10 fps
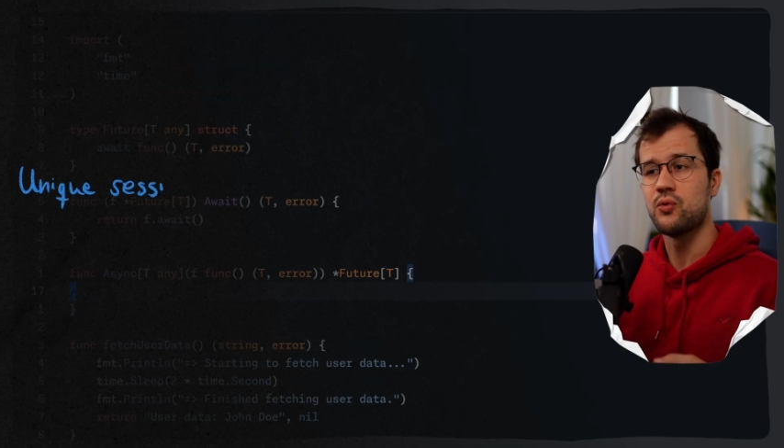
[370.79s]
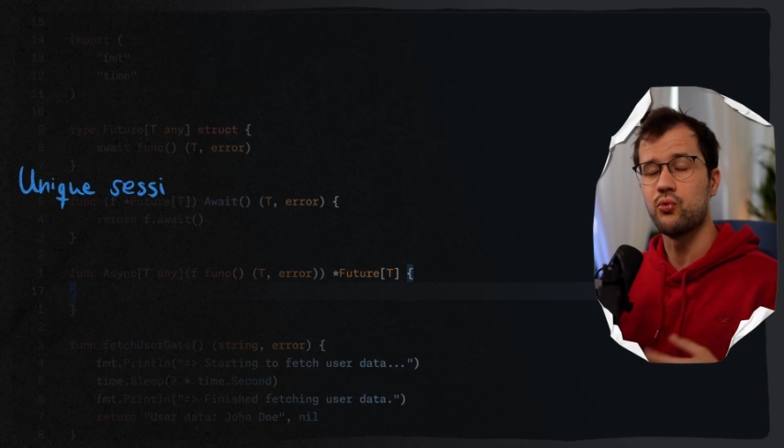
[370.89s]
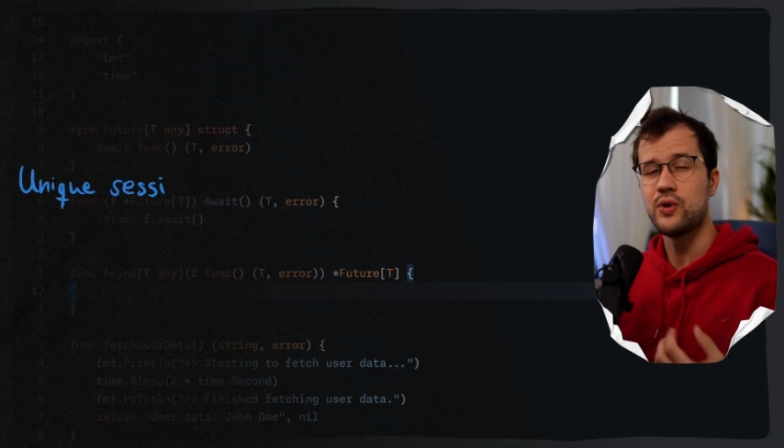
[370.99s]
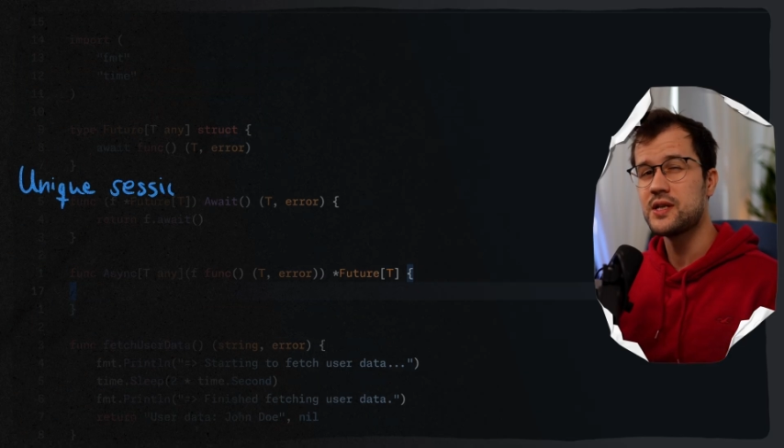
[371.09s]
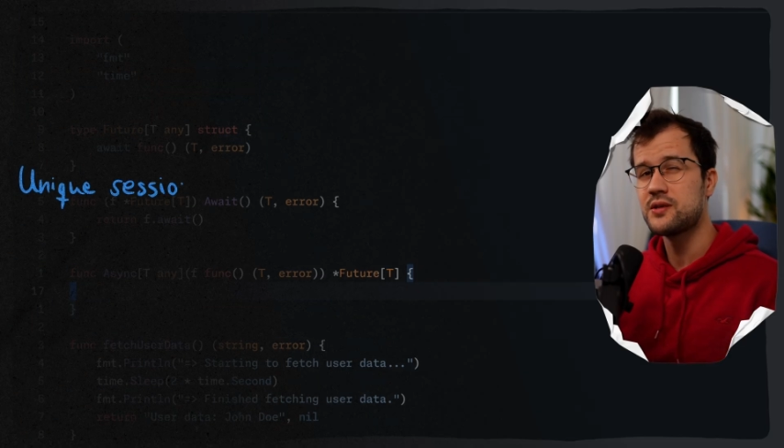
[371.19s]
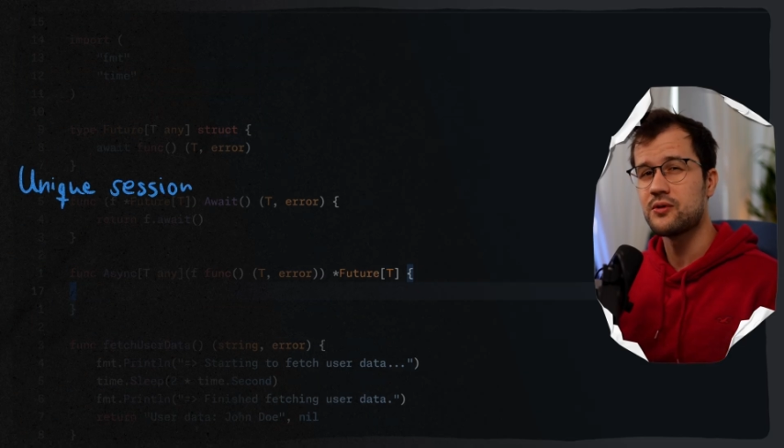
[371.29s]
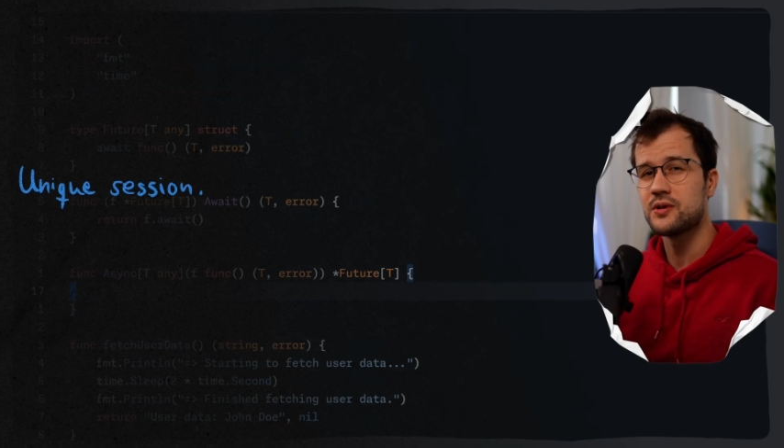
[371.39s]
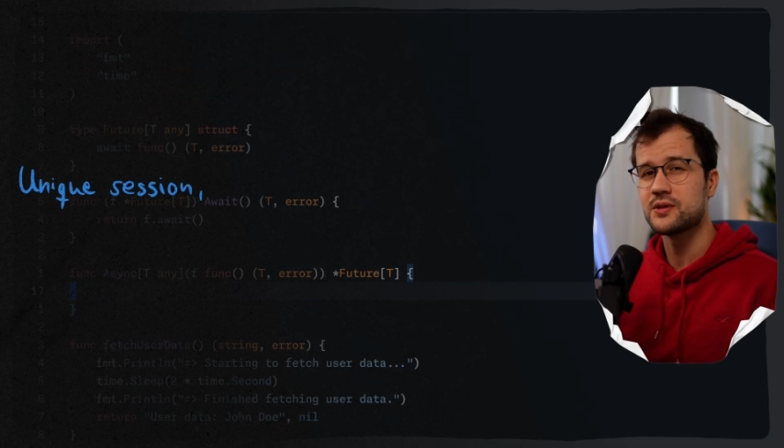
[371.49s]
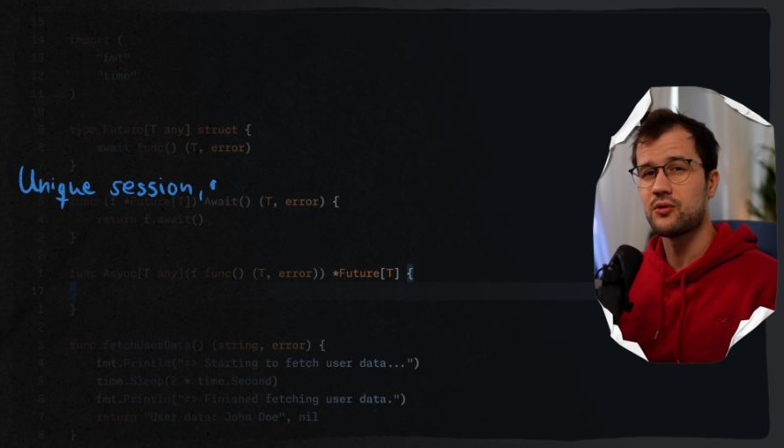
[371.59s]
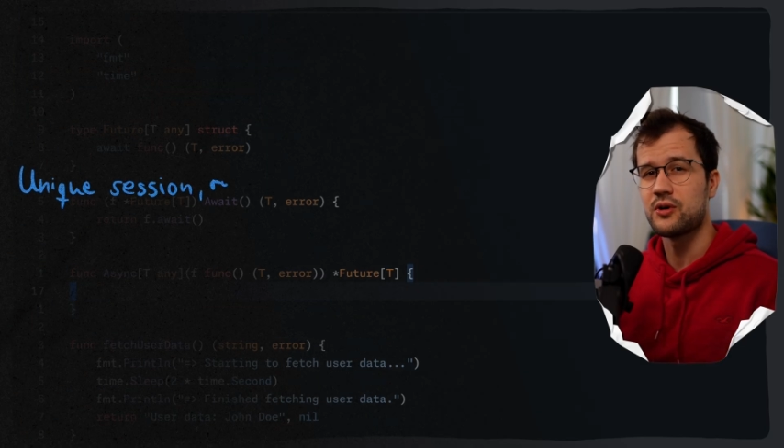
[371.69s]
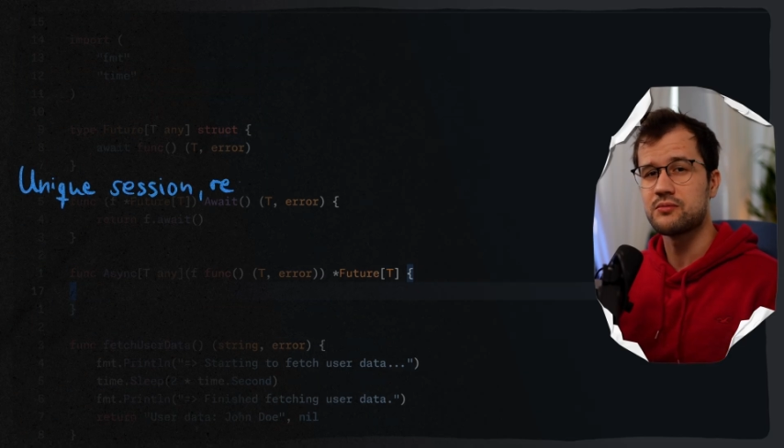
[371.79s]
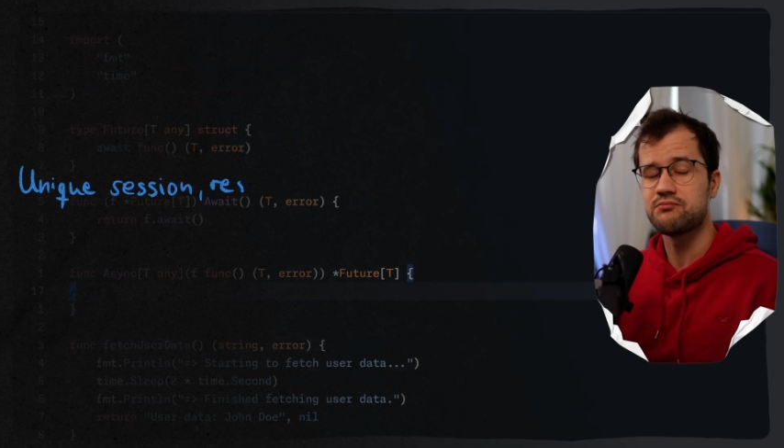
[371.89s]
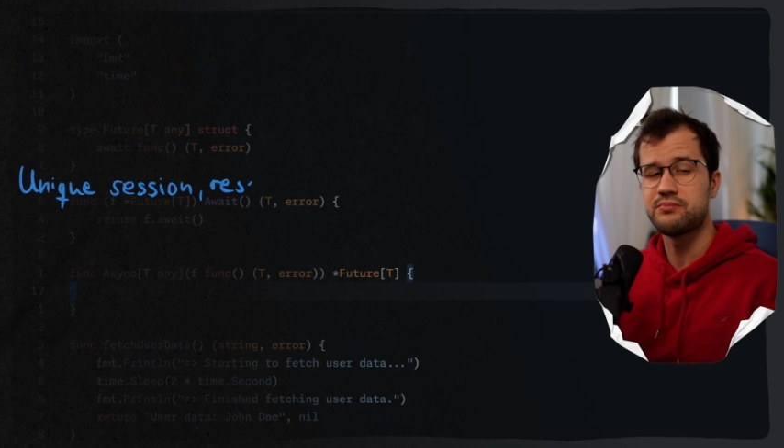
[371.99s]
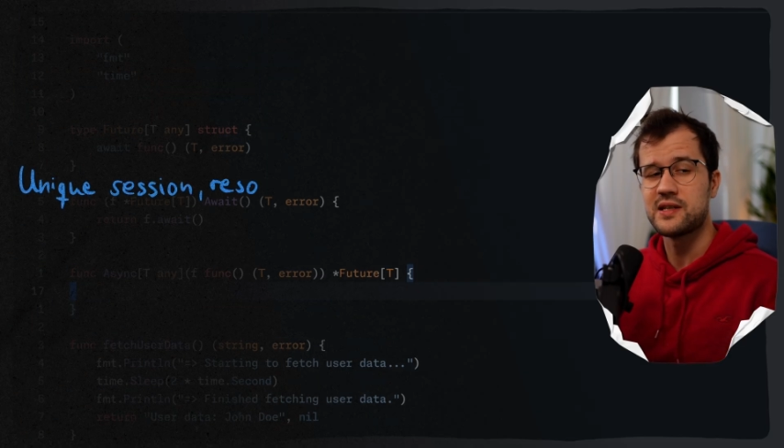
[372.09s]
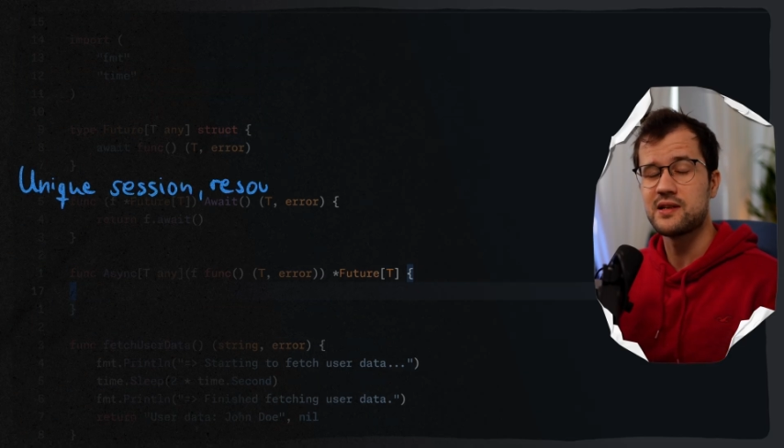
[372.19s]
resource or
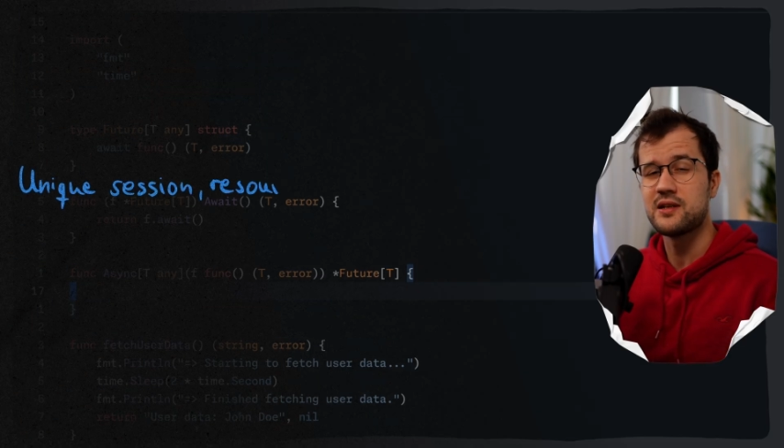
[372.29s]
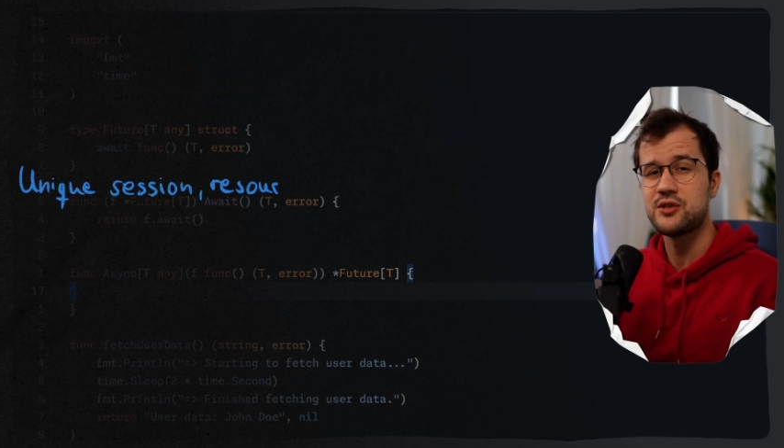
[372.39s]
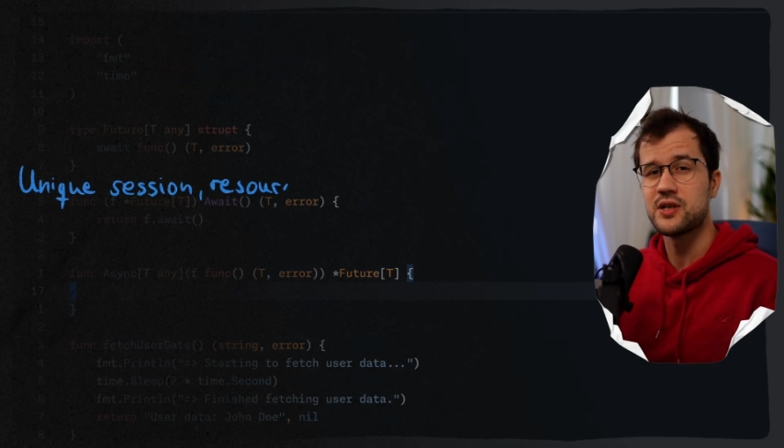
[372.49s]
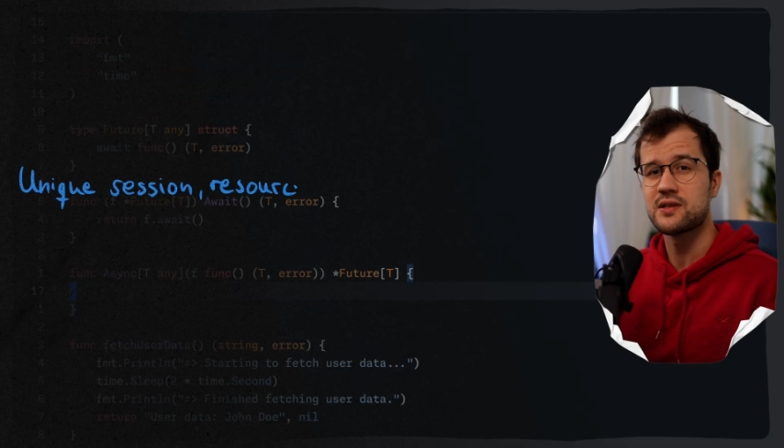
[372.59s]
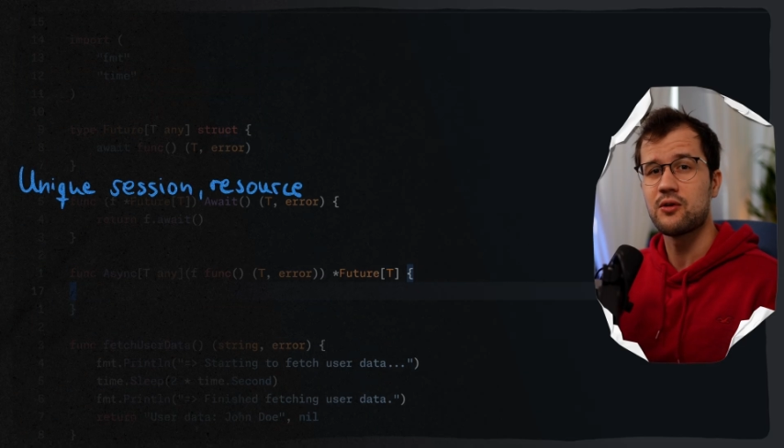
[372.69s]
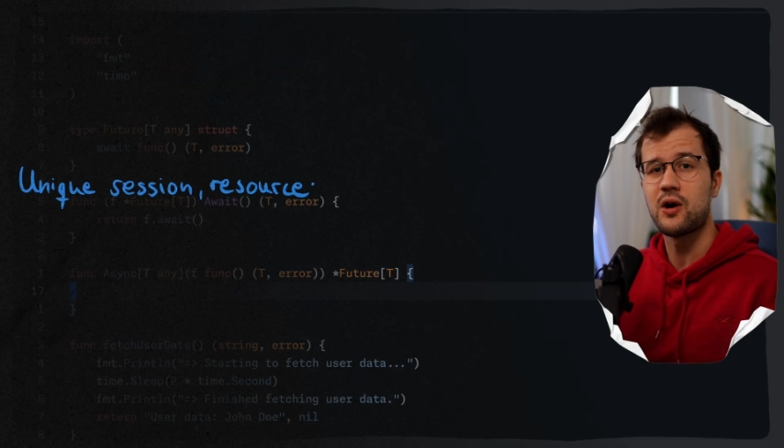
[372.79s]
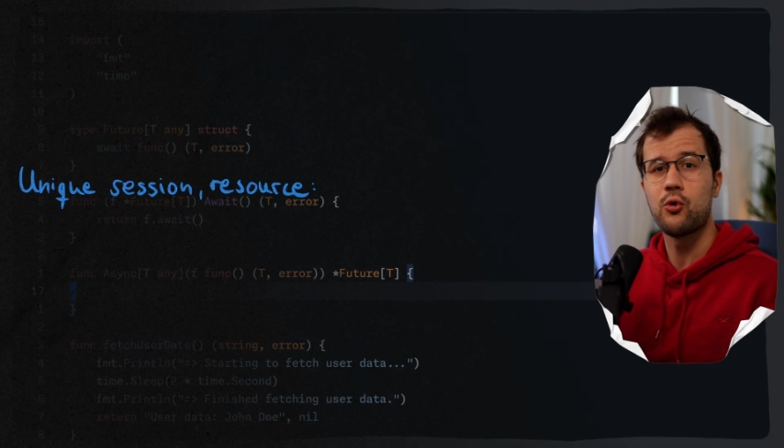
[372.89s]
basically just